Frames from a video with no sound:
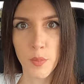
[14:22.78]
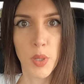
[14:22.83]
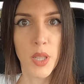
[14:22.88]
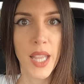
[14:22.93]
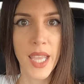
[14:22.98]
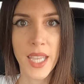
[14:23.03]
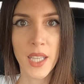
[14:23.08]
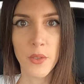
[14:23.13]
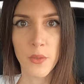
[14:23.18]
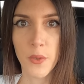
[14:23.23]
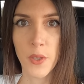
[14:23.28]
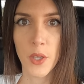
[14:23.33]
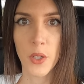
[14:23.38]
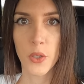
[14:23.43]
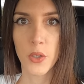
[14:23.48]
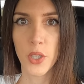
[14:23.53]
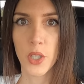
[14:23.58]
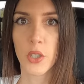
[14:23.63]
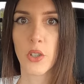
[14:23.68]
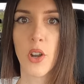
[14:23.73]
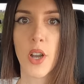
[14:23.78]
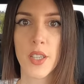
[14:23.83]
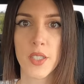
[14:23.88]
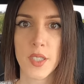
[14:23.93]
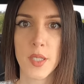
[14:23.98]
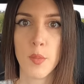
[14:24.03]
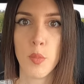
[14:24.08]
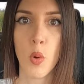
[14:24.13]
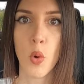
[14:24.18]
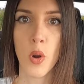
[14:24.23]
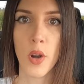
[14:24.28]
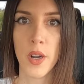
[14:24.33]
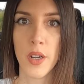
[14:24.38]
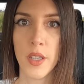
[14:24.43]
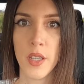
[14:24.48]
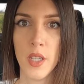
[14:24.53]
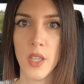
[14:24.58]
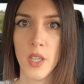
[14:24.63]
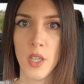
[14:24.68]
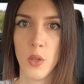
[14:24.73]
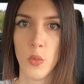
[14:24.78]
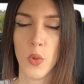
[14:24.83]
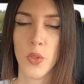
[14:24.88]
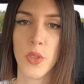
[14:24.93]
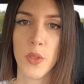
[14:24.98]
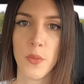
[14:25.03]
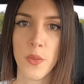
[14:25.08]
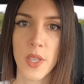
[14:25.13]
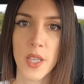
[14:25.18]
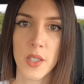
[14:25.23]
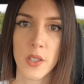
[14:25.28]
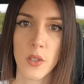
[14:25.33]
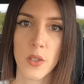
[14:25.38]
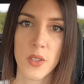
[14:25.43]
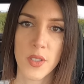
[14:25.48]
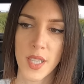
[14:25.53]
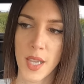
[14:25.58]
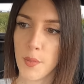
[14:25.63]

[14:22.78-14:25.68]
playing field across the board with the vehicles.